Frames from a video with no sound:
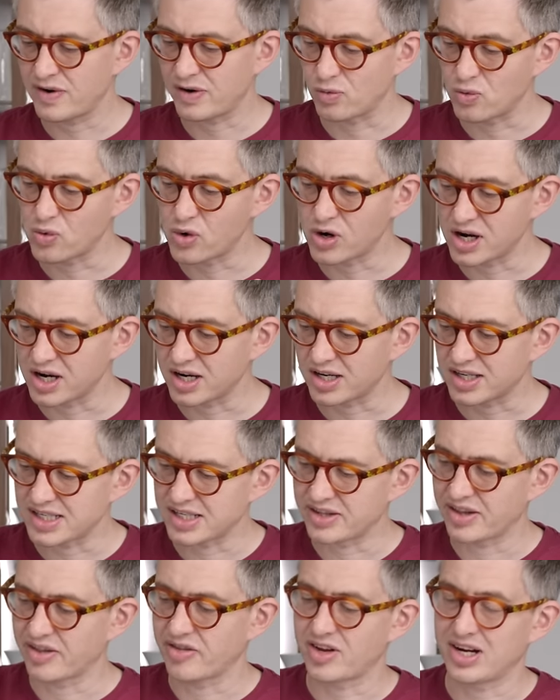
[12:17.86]
it works
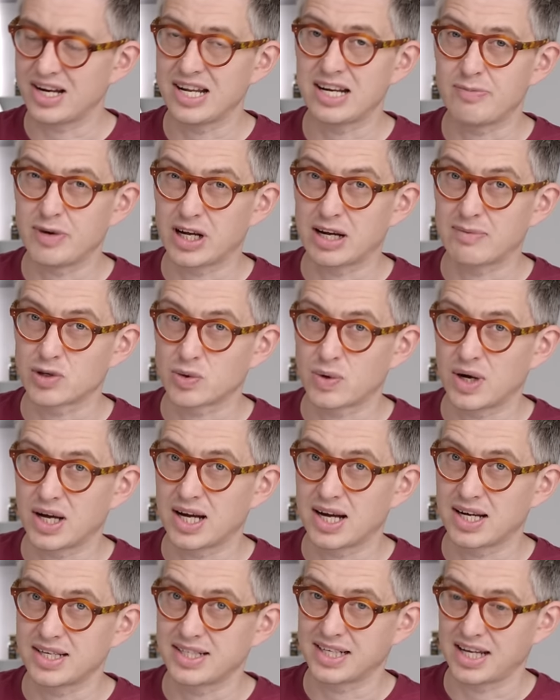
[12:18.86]
in that the lid becomes quite
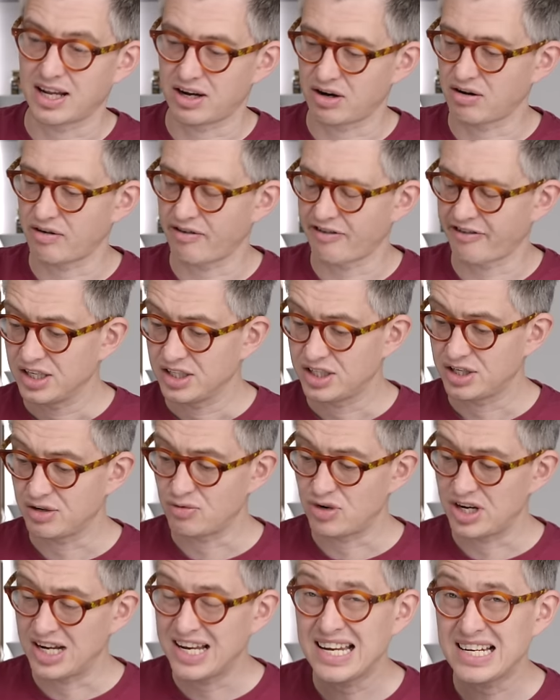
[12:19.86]
hard to get off. To
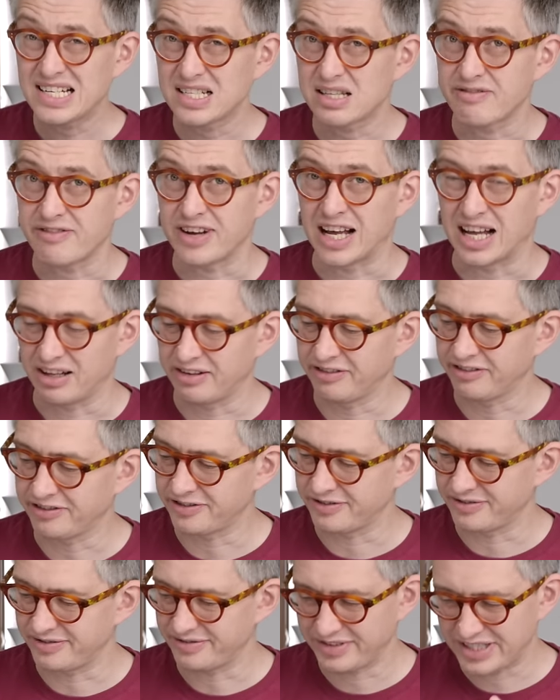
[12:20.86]
release the valve
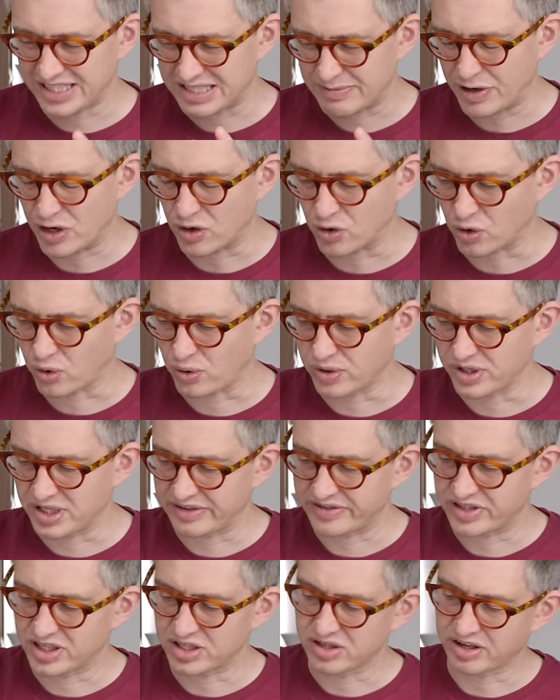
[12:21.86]
is a bit awkward. You
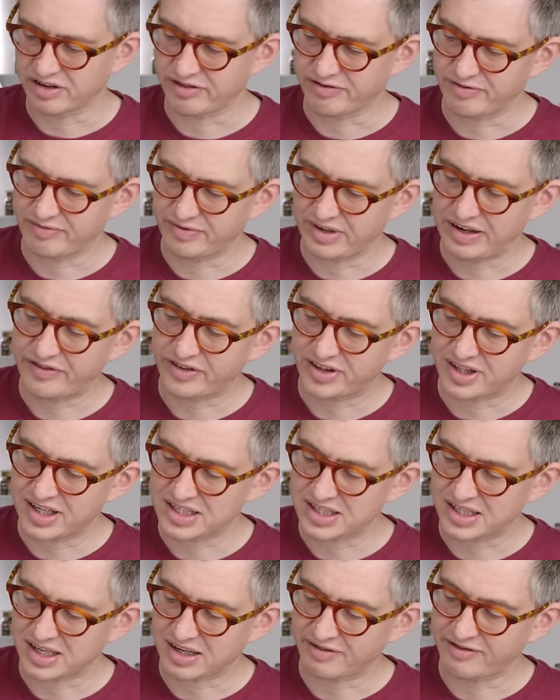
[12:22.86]
have to sort of lift
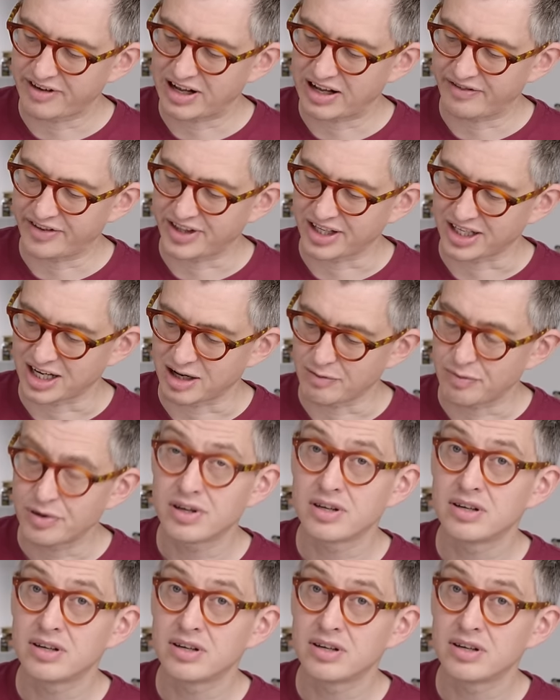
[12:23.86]
this little valve thing up